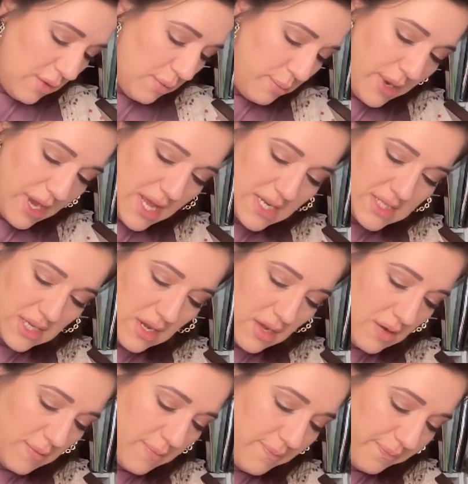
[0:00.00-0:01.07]
But
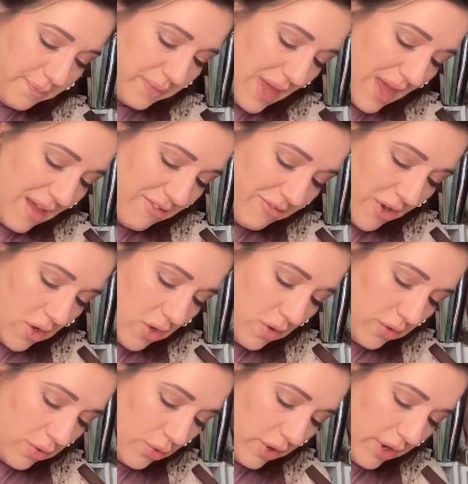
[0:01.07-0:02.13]
I follow
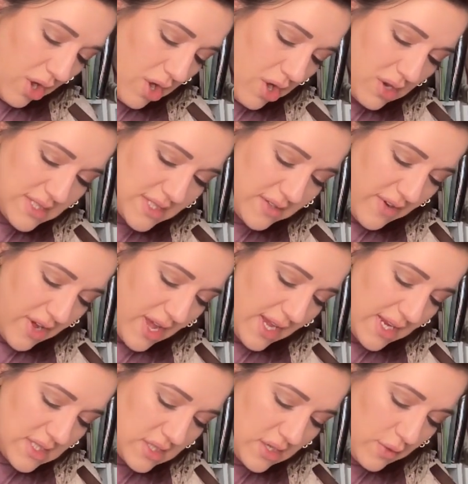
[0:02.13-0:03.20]
Lori Hogg's
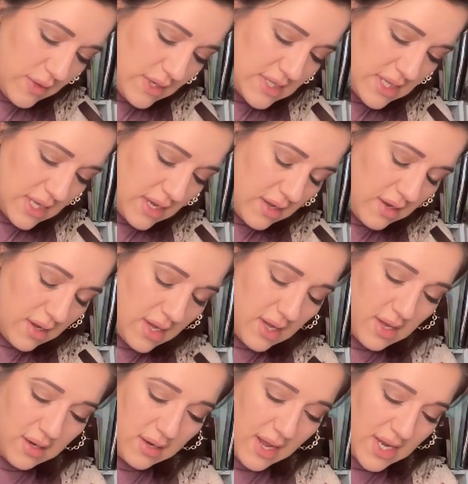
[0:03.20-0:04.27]
advice, who is a
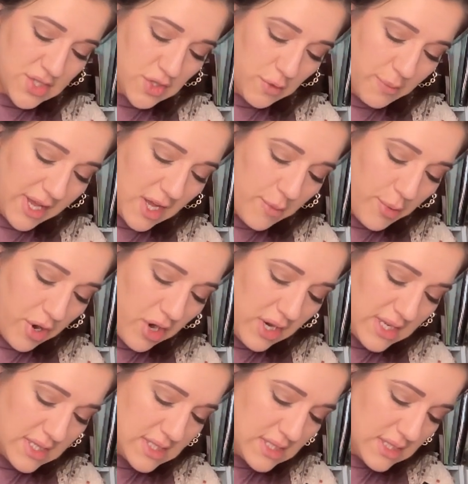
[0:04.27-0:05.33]
national makeup
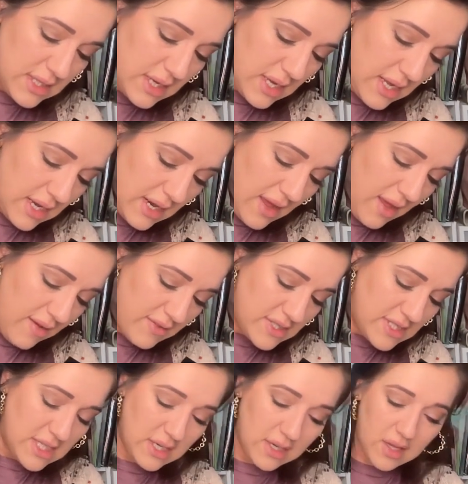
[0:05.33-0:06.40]
artist, and I've
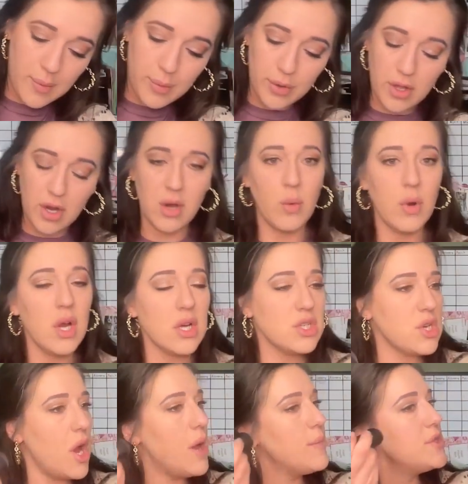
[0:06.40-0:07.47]
attended a couple of her
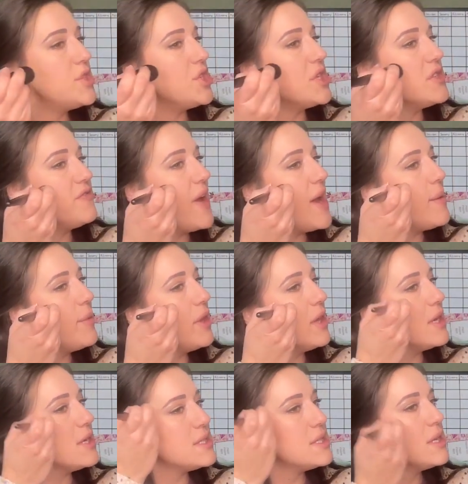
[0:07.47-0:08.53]
workshops. She's
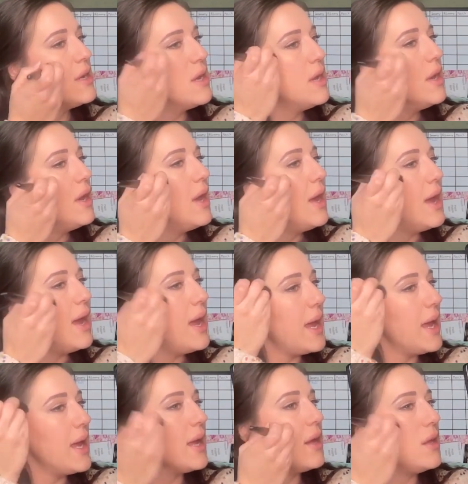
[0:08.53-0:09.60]
fabulous.
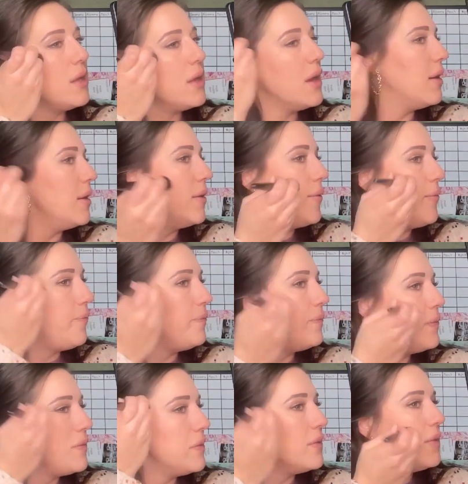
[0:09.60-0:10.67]
And
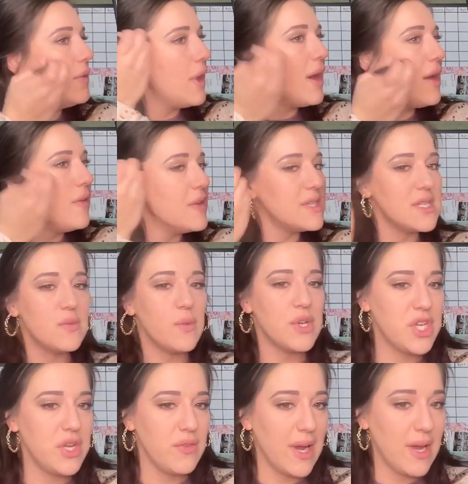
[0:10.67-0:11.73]
this is what
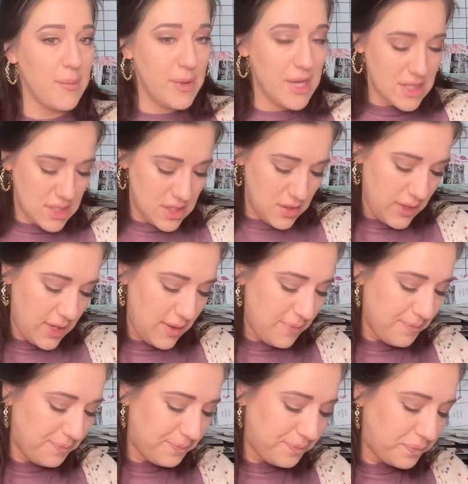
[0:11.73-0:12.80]
she recommends doing.
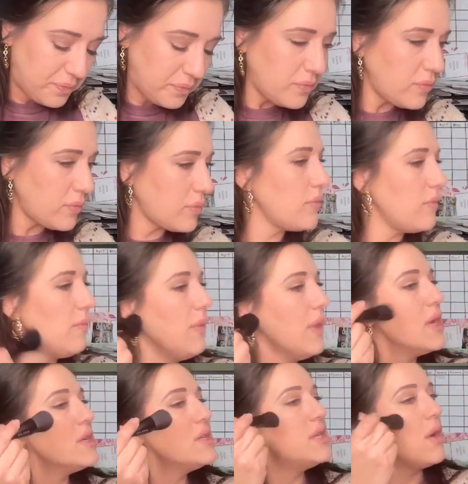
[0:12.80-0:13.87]

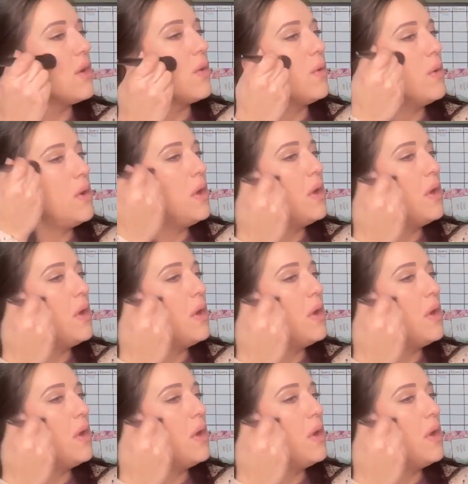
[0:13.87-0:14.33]
So